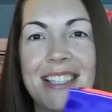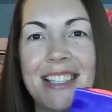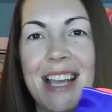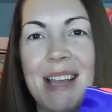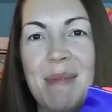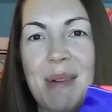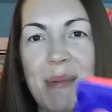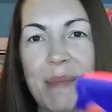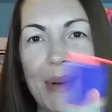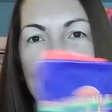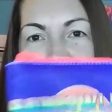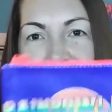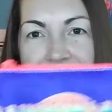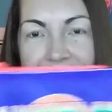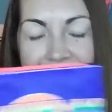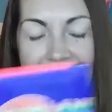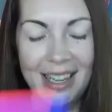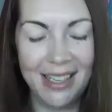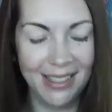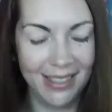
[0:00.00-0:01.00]
the same on both
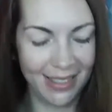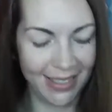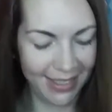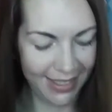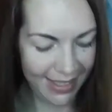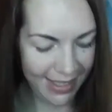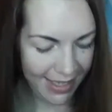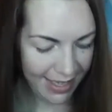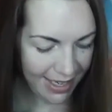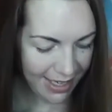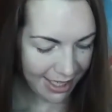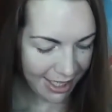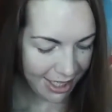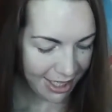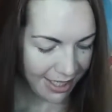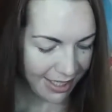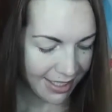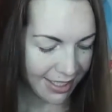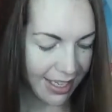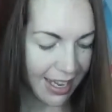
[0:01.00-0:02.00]
sides.
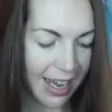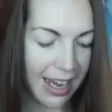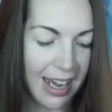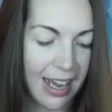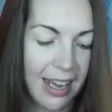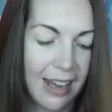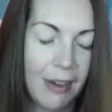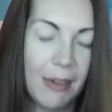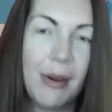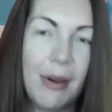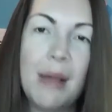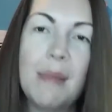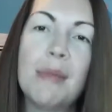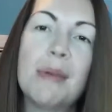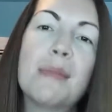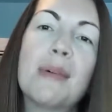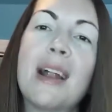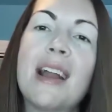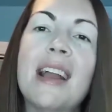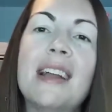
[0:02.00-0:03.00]
She's got Rainbow
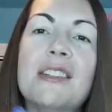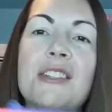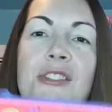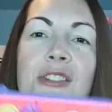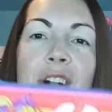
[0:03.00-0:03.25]
Brite and